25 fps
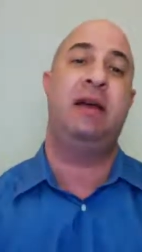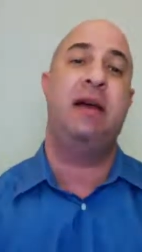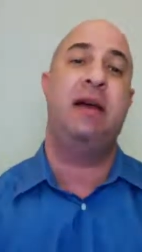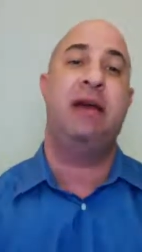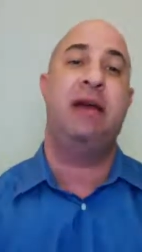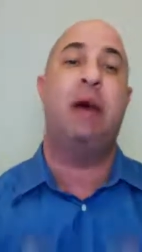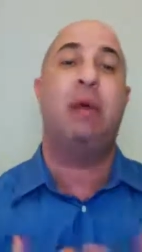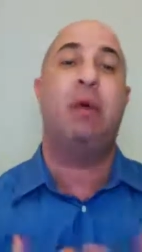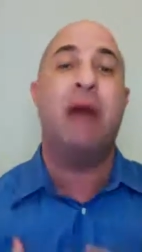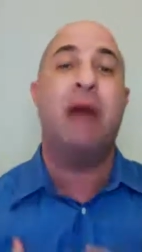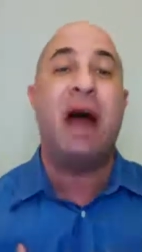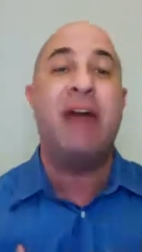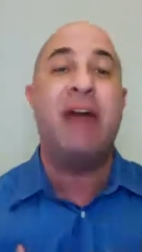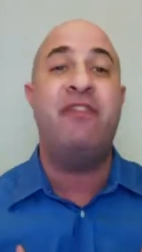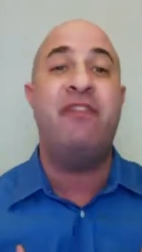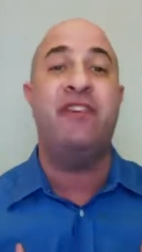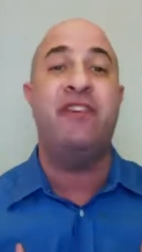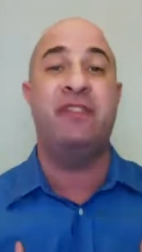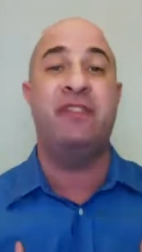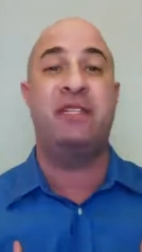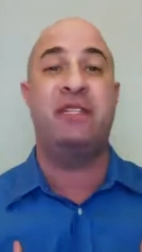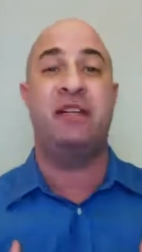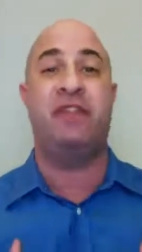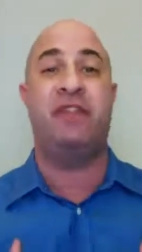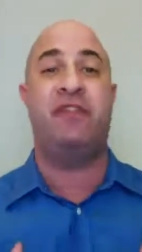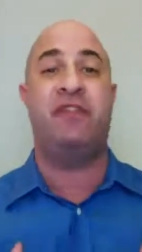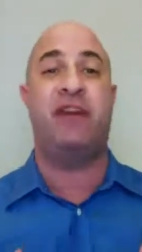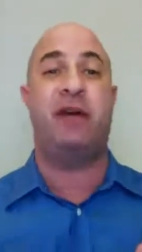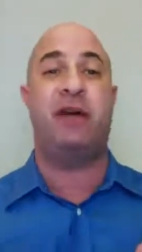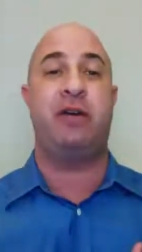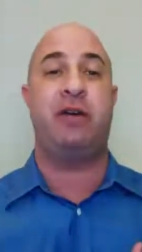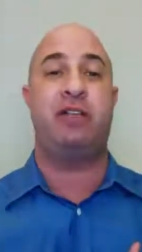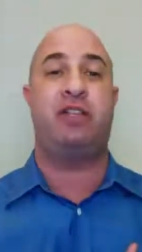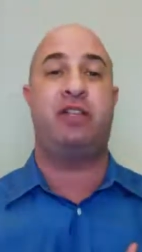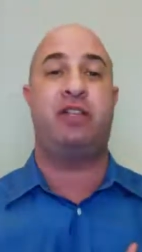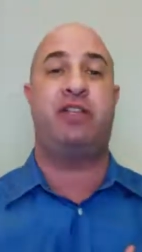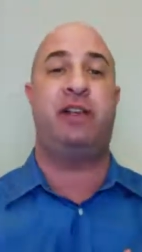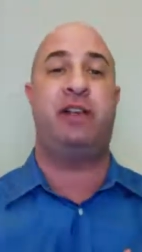Now, when I visited
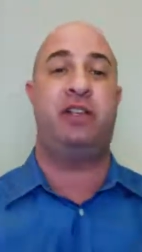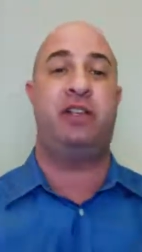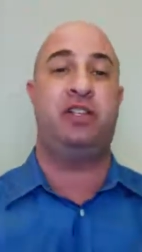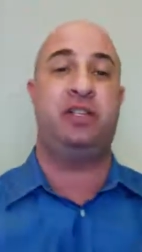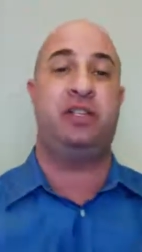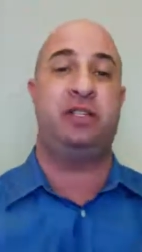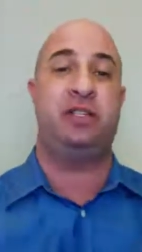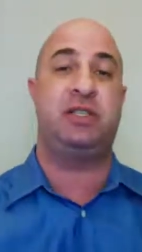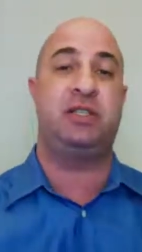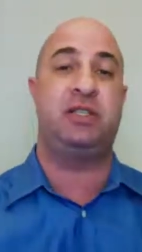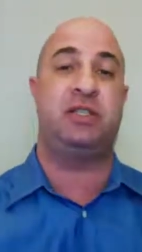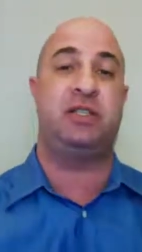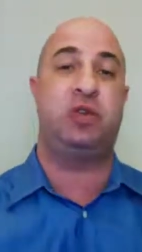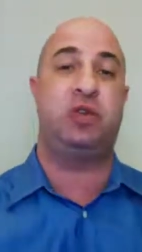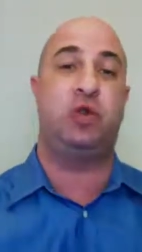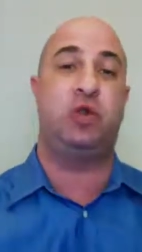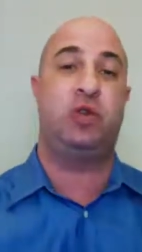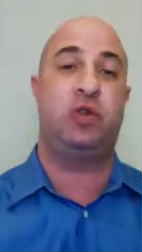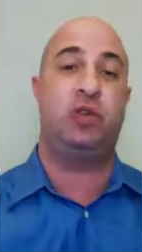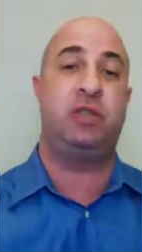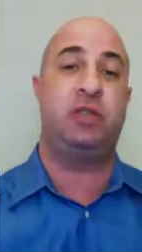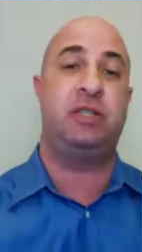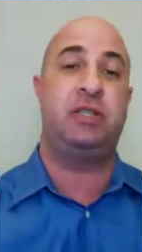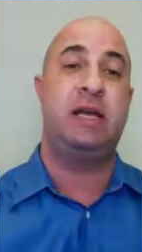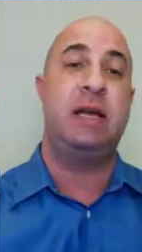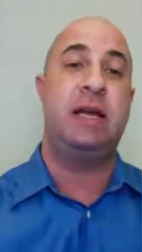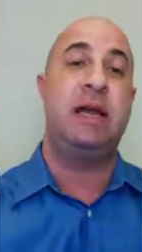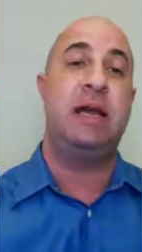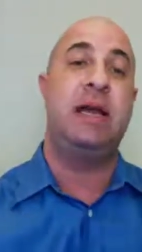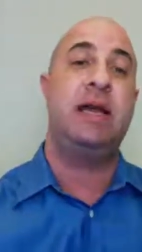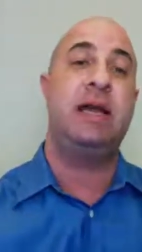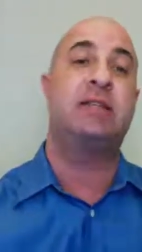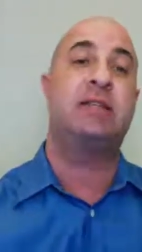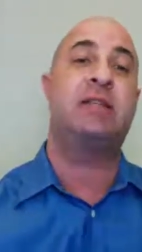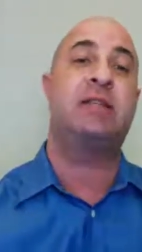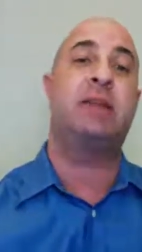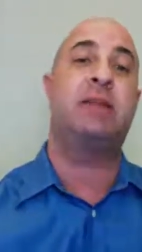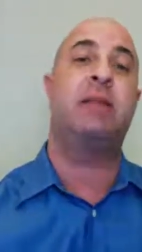various villages and schools
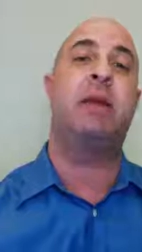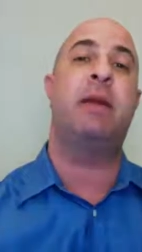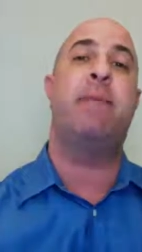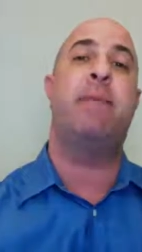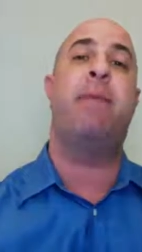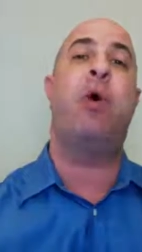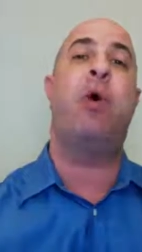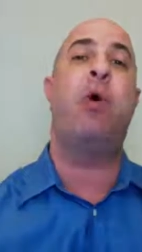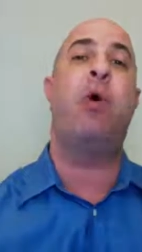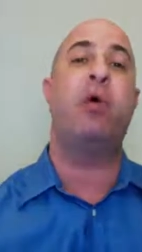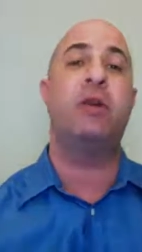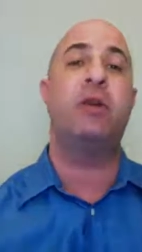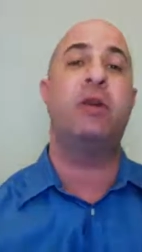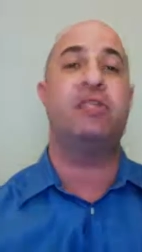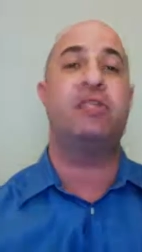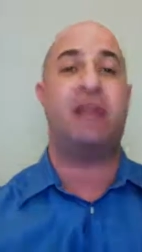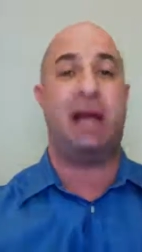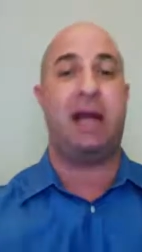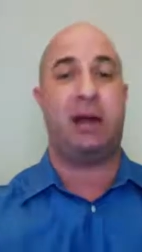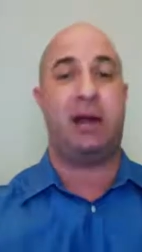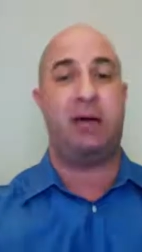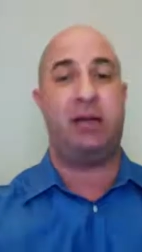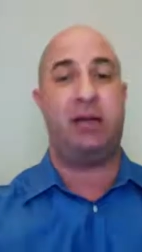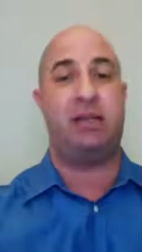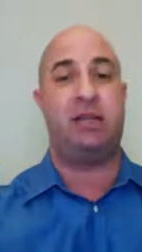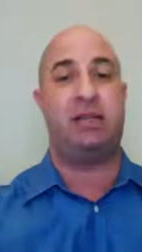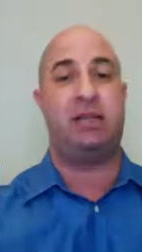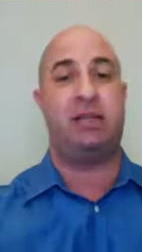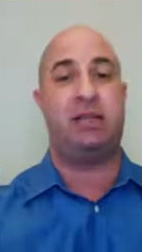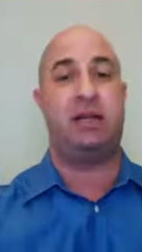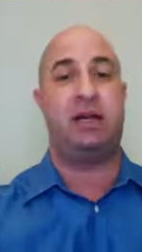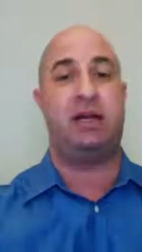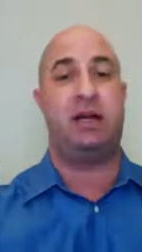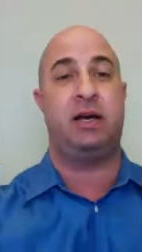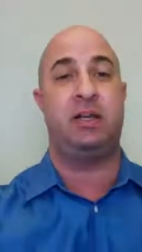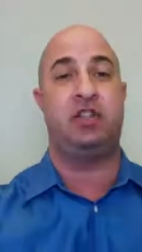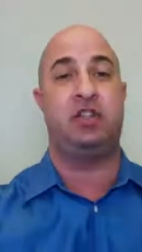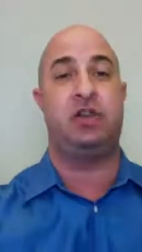in some of the poorest areas of the
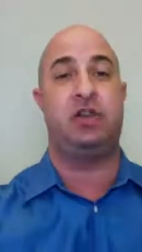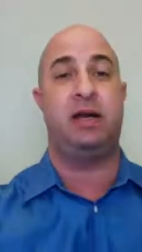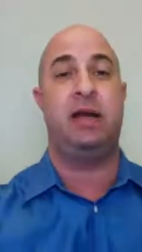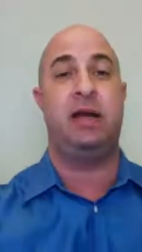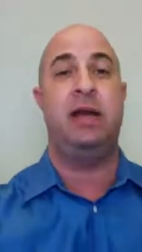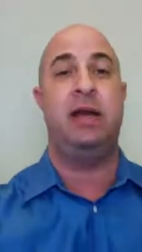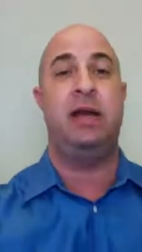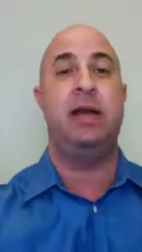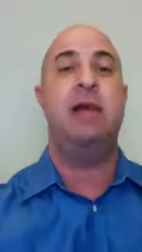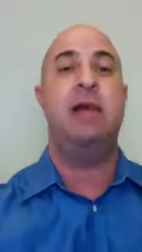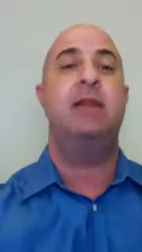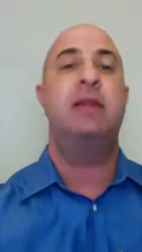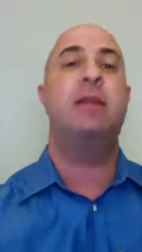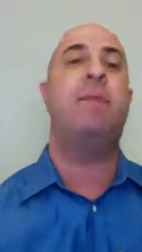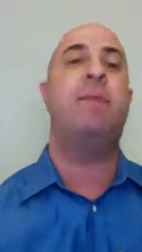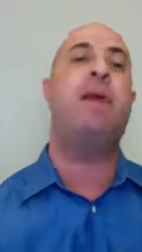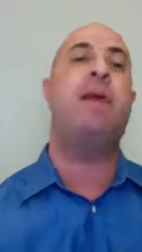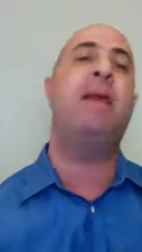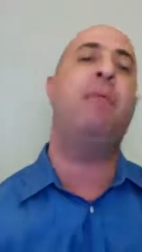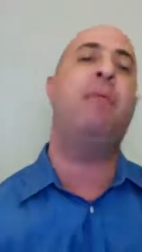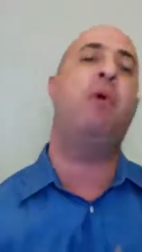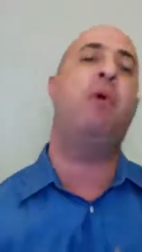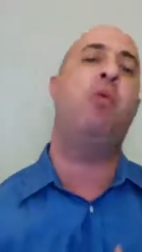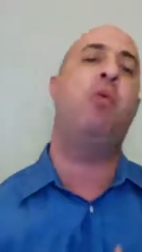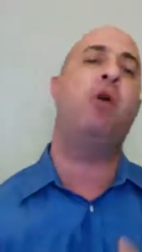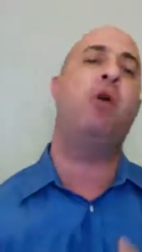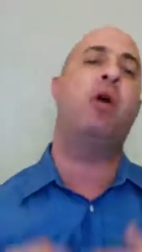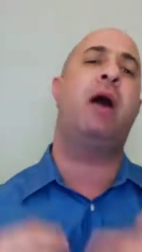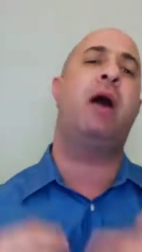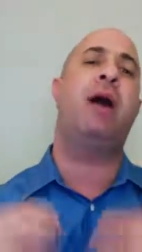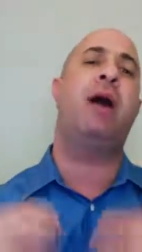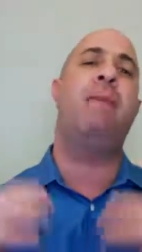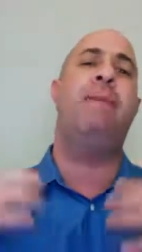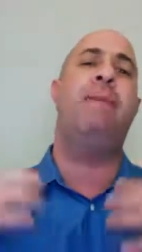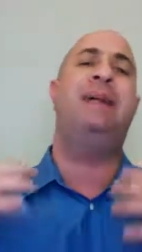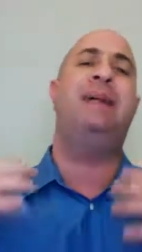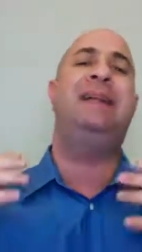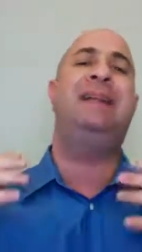country, the people were
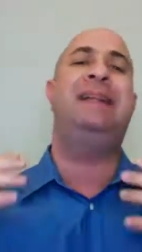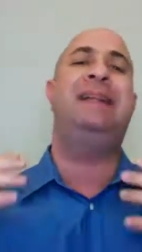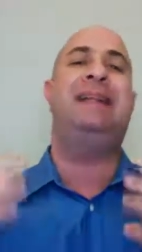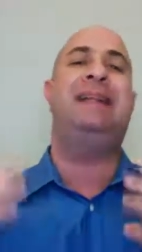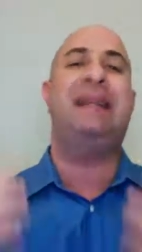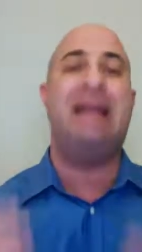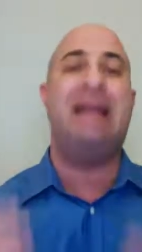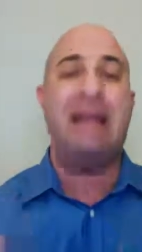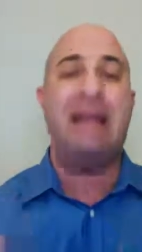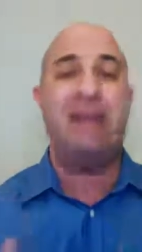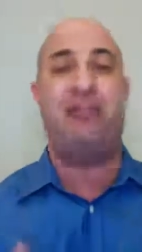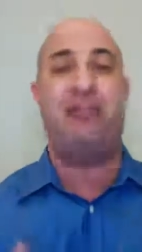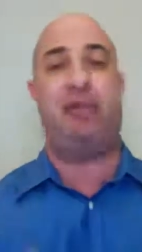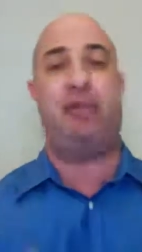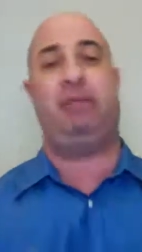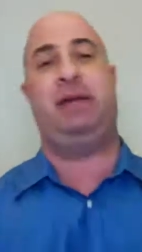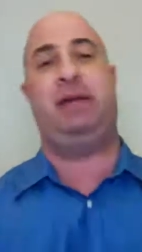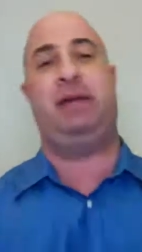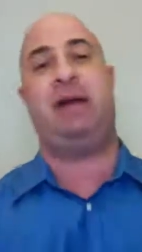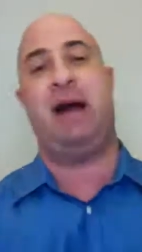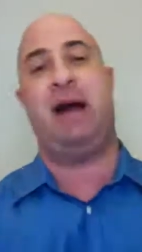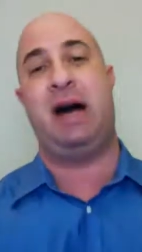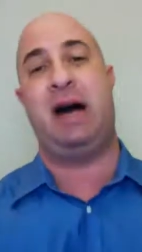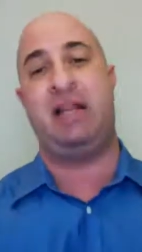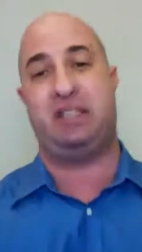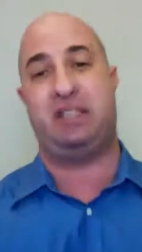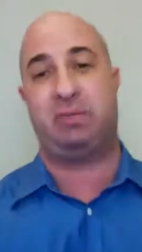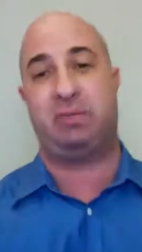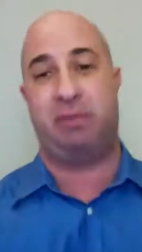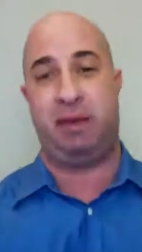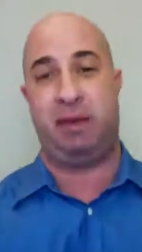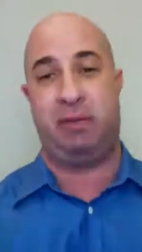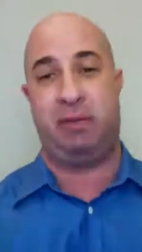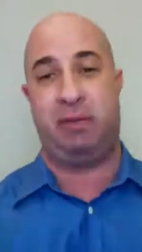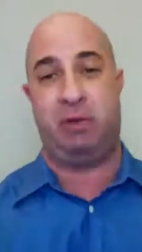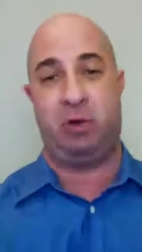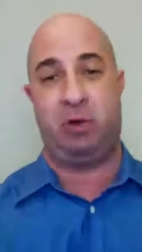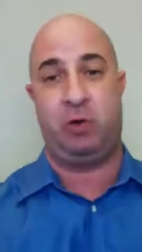unbelievably
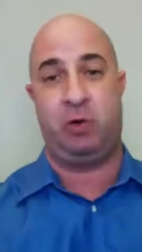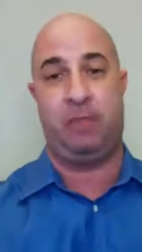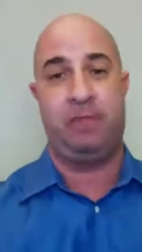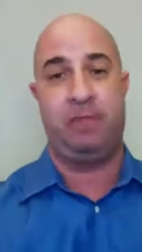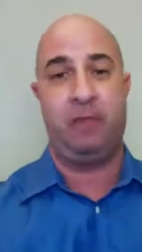hospitable,